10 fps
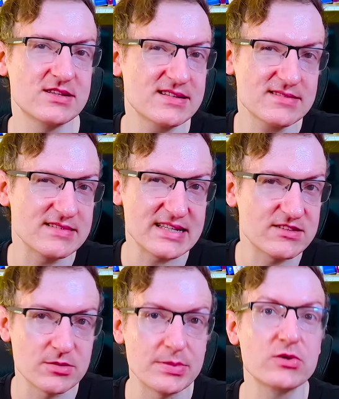gonna need
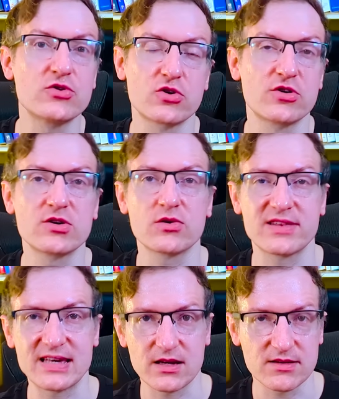to build your critical
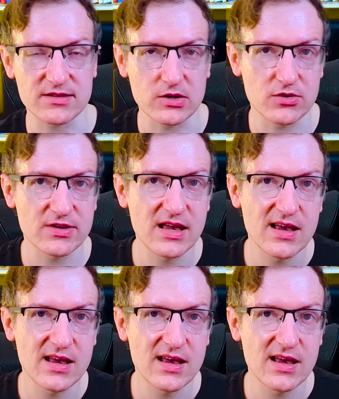thinking skills.